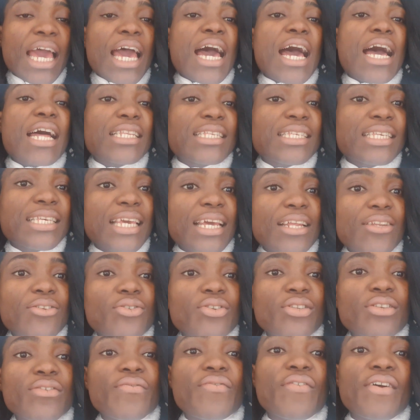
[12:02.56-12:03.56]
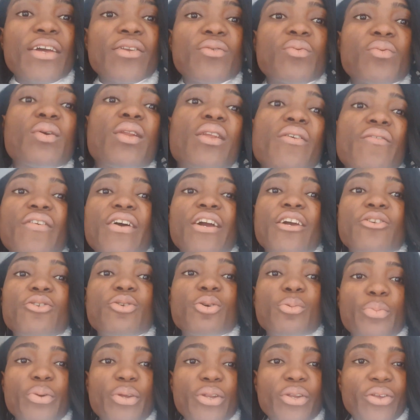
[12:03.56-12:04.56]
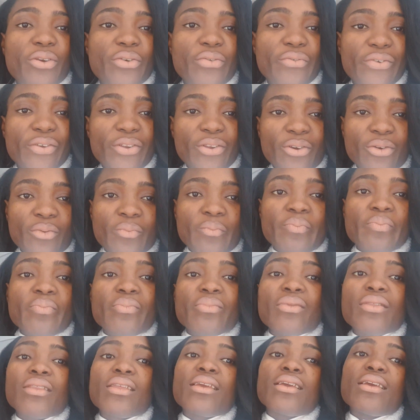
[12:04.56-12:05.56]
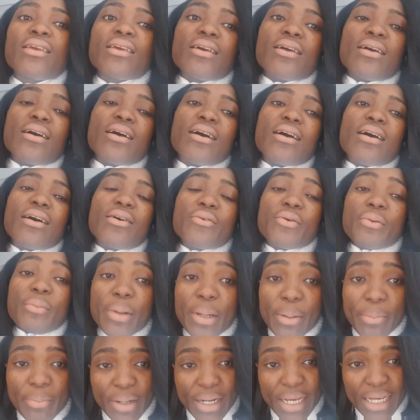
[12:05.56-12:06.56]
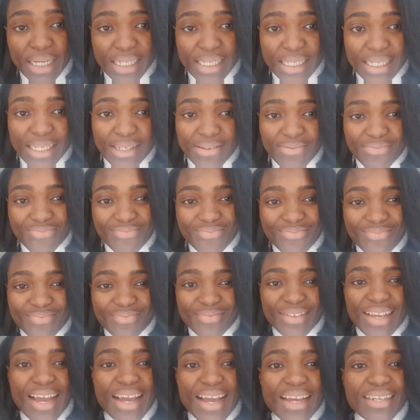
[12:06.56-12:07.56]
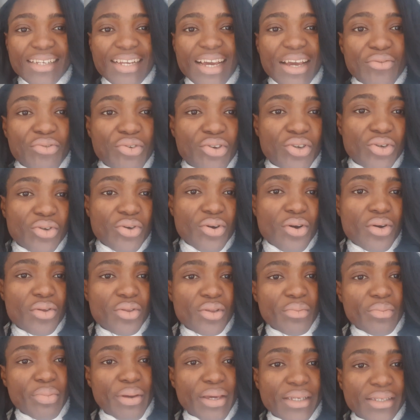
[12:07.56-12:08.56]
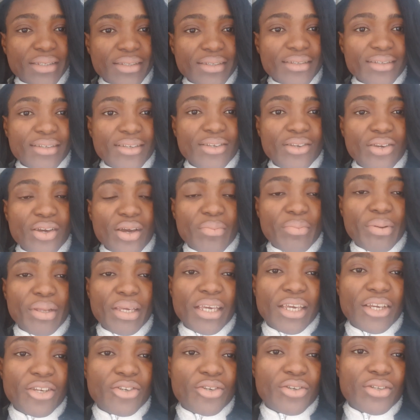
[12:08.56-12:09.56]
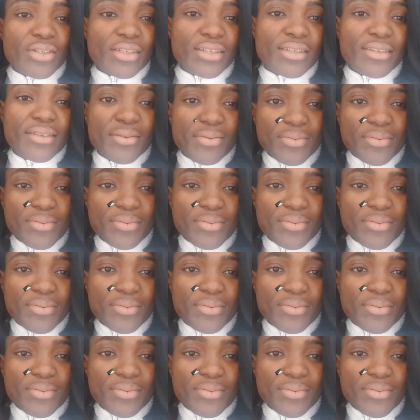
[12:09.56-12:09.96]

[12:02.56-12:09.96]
and to get notified whenever I drop a new video. Remain blessed, and I wish you all the best in your applications.